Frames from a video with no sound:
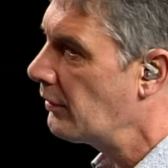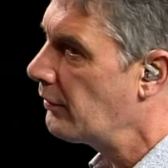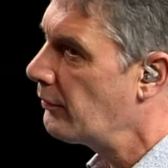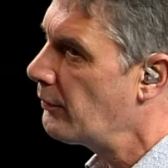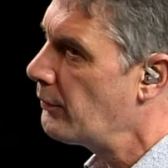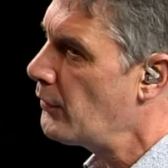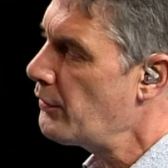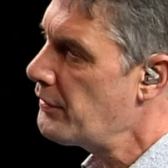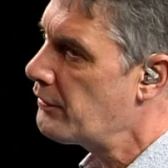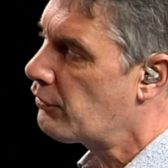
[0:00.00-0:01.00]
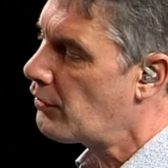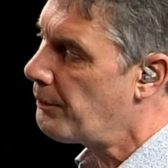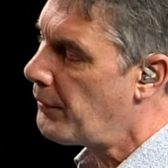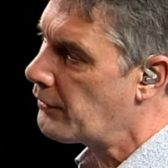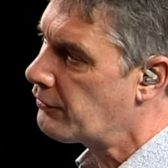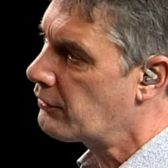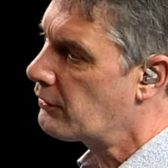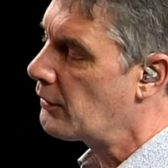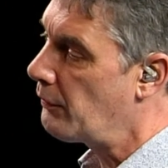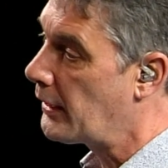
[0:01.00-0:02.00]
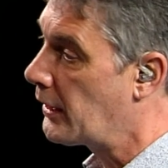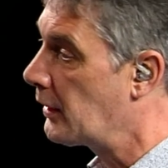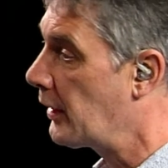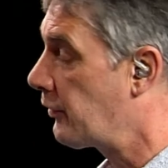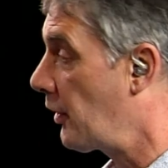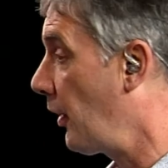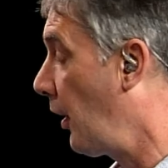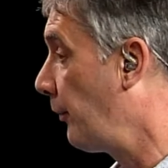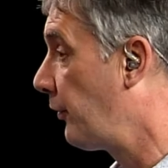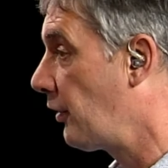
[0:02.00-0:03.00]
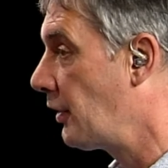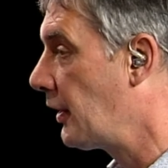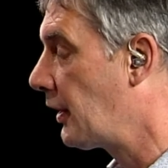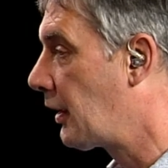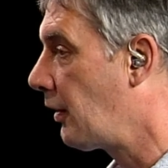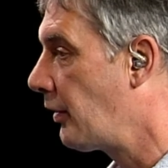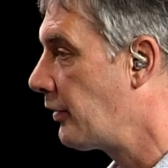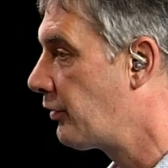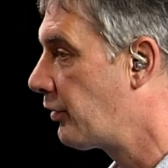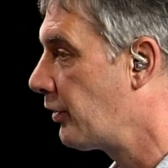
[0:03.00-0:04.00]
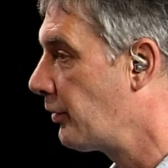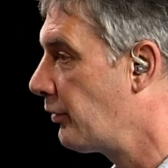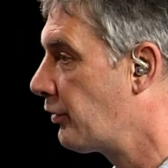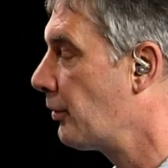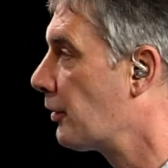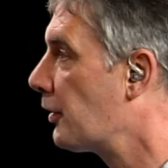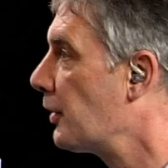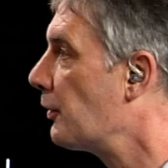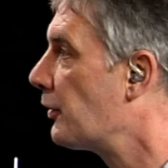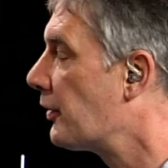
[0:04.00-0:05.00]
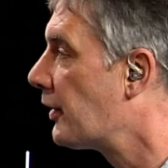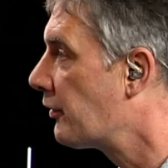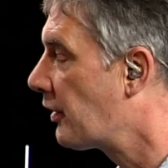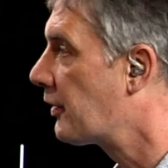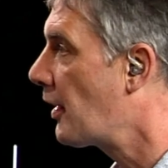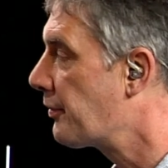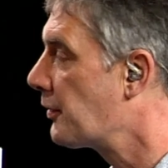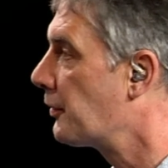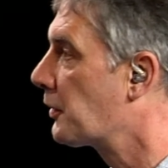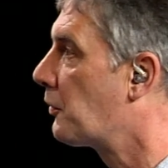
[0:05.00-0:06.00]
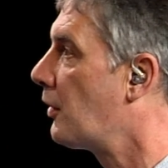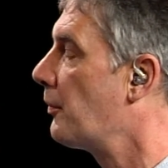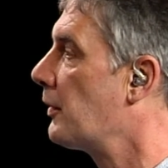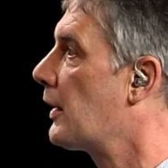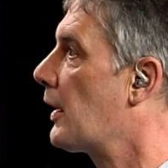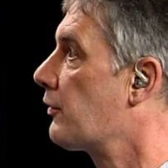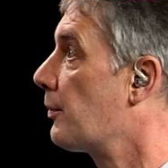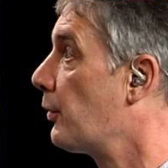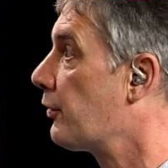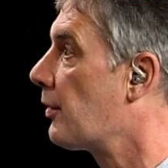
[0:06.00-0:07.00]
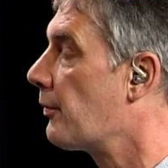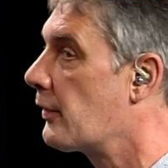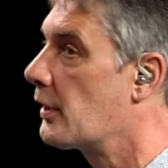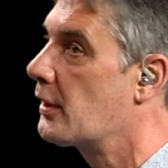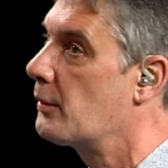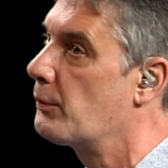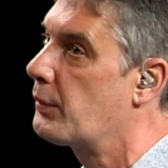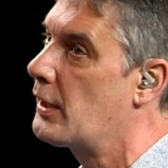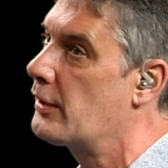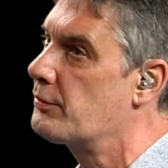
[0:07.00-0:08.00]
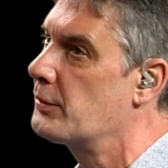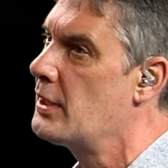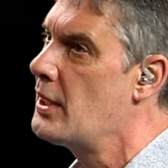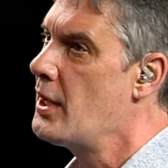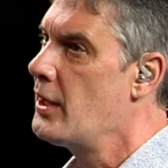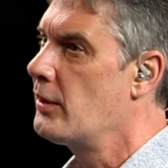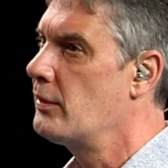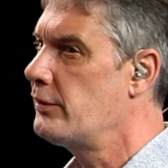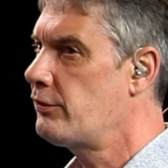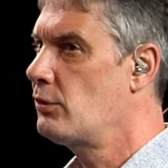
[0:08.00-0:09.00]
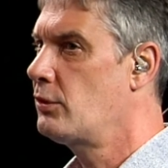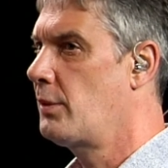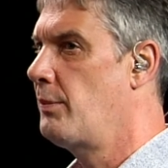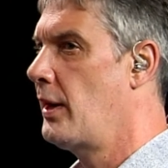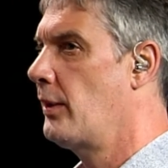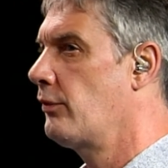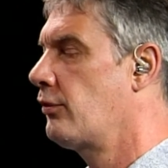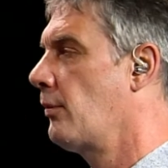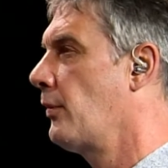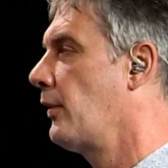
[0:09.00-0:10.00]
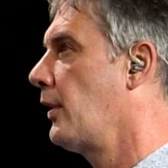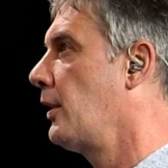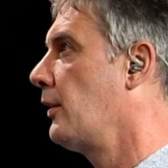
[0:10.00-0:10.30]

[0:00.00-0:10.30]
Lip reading: moving sort of past the regulation, I'm certainly inclined to agree with you. There's a definite requirement now to put something in place. But let's talk about some of the